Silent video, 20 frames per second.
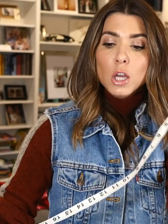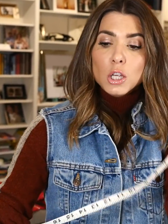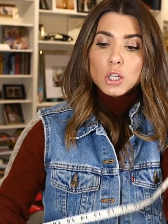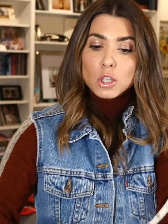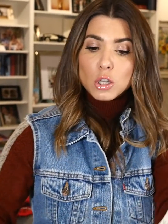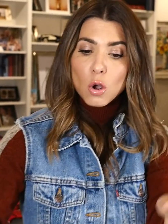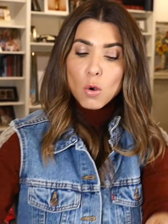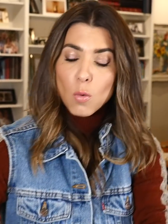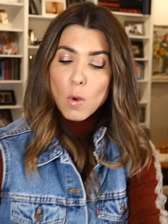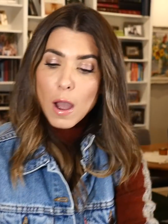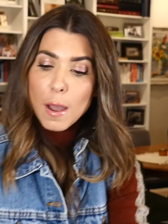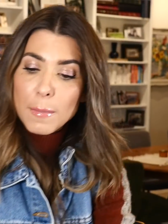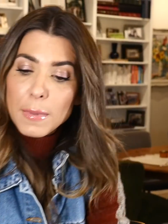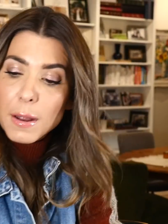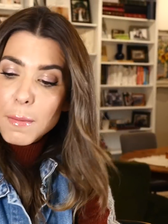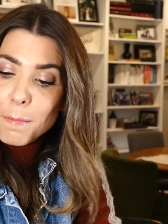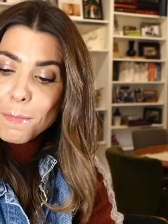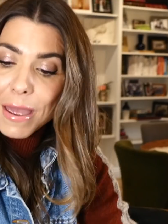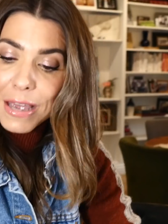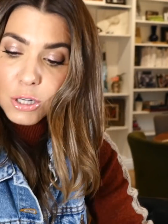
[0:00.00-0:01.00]
So I'm
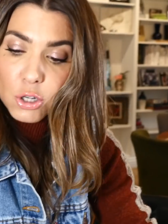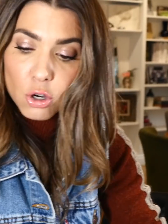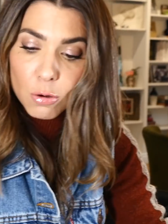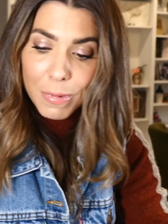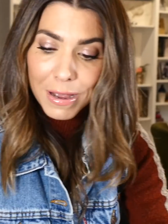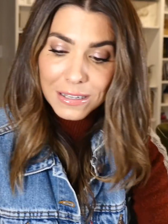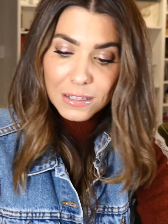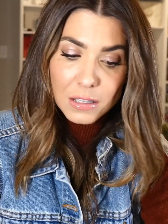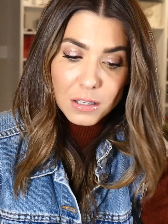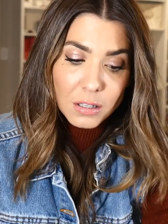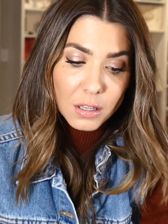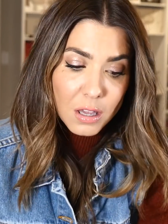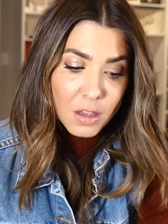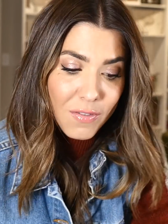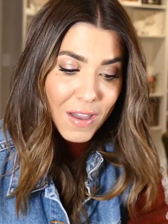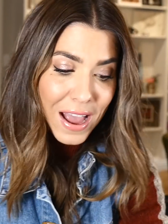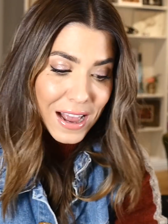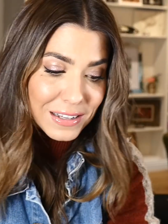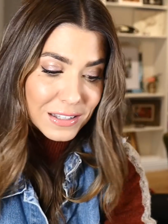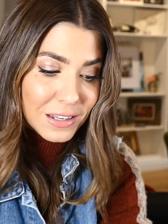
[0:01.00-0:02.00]
gonna measure my
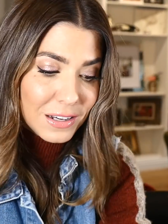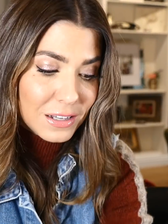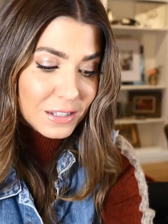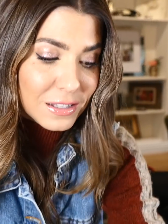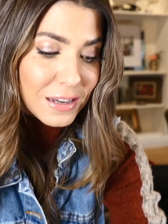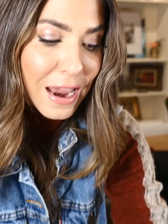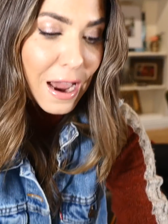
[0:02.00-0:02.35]
sleeve as it is